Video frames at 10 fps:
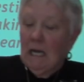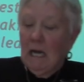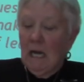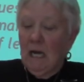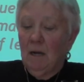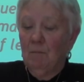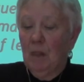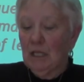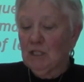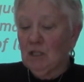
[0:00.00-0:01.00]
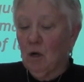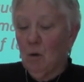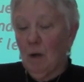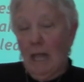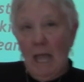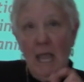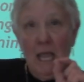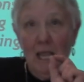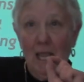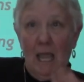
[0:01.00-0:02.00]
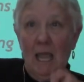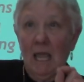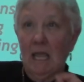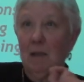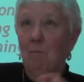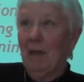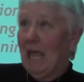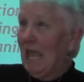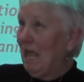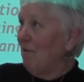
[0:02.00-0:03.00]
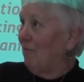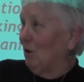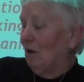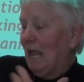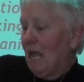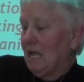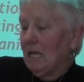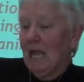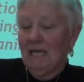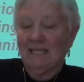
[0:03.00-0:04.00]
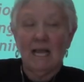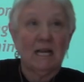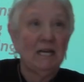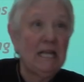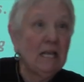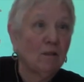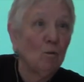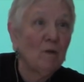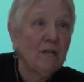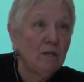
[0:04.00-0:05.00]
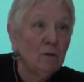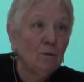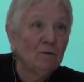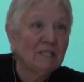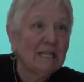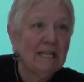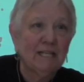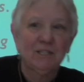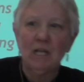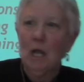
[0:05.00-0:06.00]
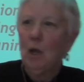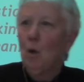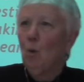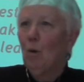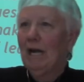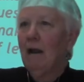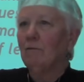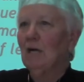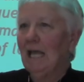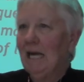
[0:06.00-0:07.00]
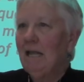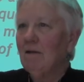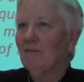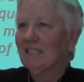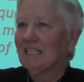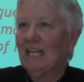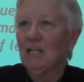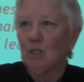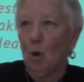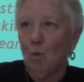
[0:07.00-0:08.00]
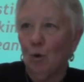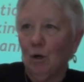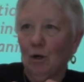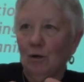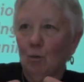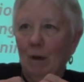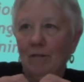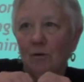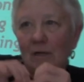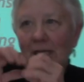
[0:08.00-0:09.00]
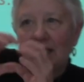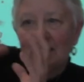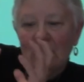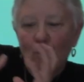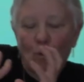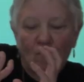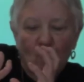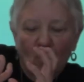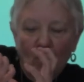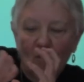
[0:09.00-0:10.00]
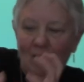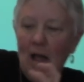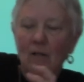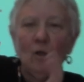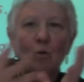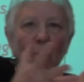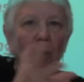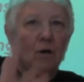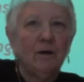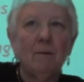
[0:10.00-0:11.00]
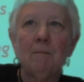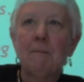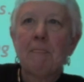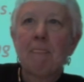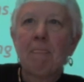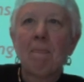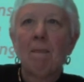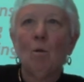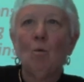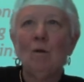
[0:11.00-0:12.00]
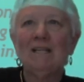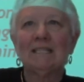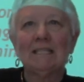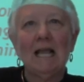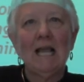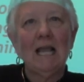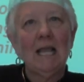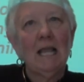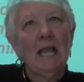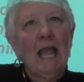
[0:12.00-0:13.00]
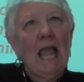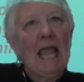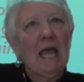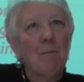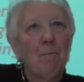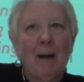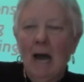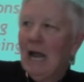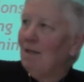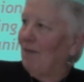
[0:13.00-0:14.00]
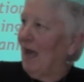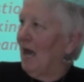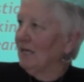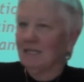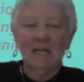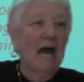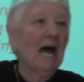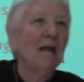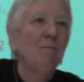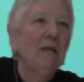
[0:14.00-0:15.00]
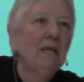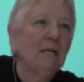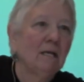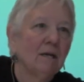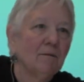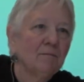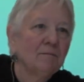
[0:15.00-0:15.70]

Um, so a, a behavior, a, a technique that we use is whenever any of us says a word, whether it is a more formal value word, we say, and by that I mean.